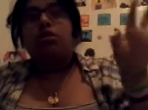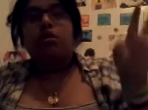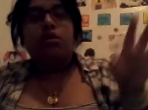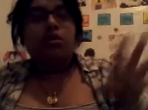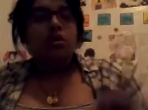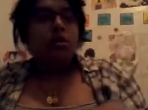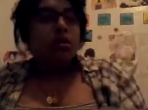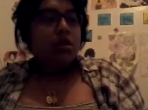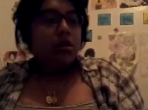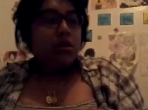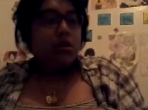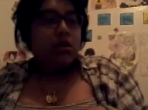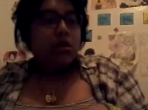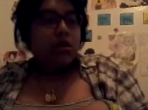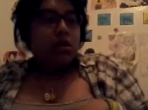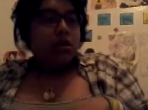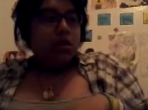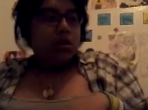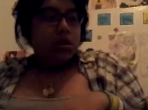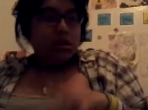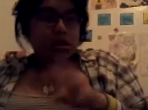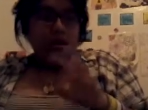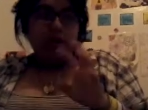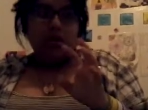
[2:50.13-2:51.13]
the
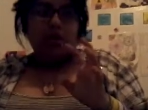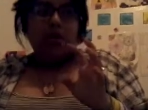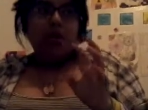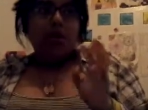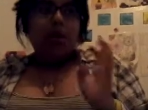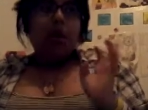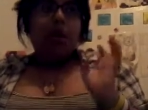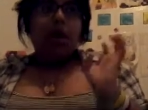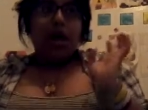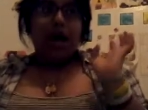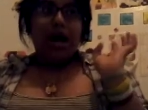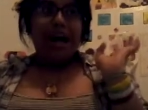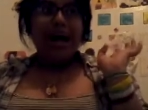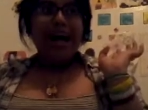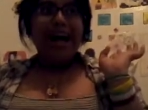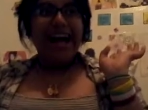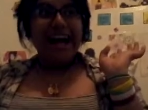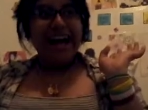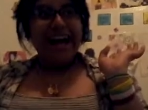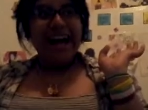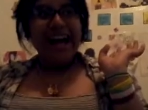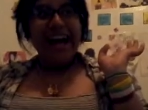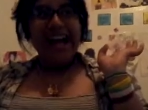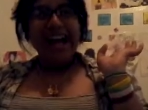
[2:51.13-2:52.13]

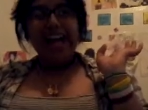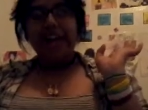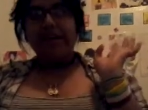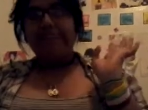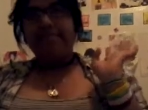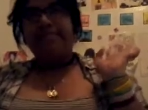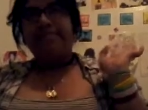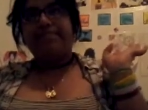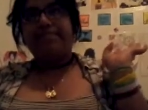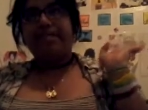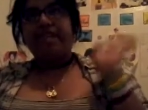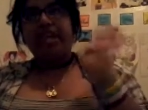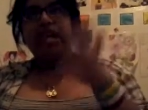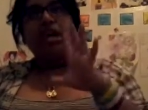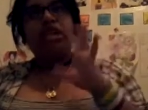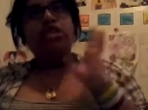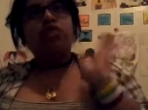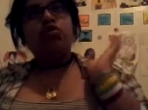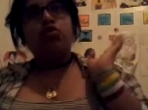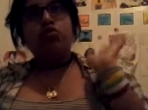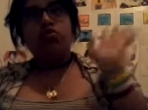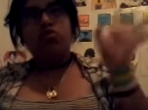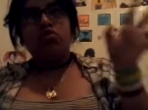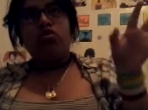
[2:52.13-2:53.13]
the
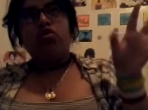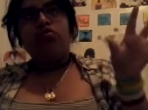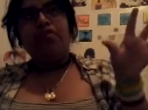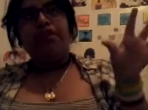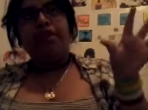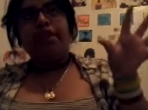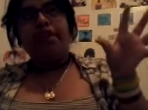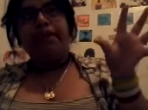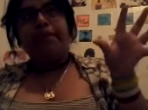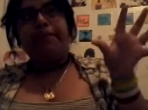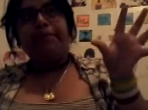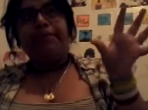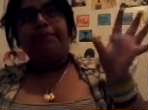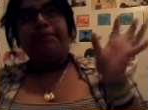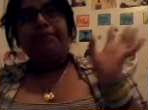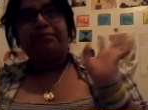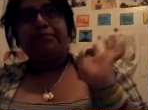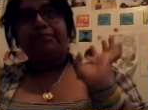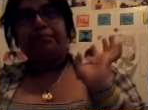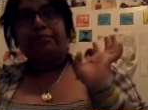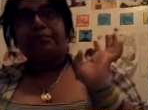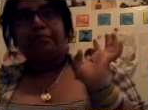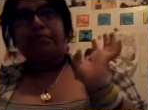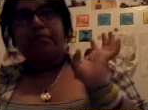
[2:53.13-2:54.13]
actual movie
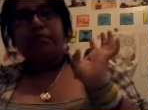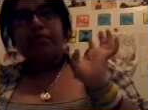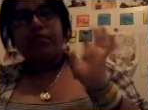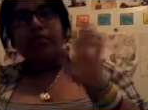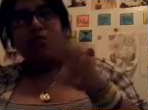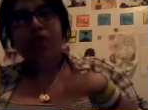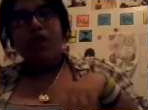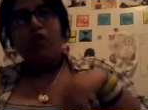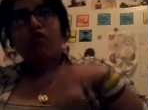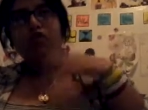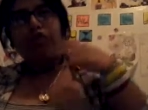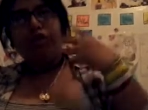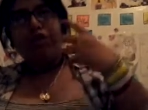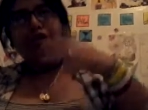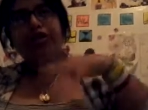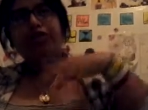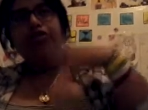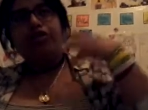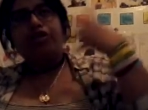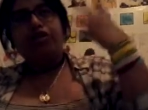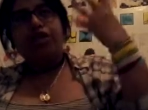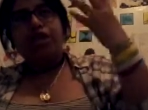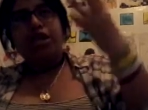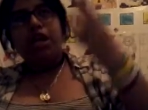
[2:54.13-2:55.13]
where
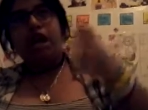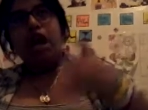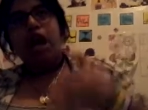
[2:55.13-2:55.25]
you see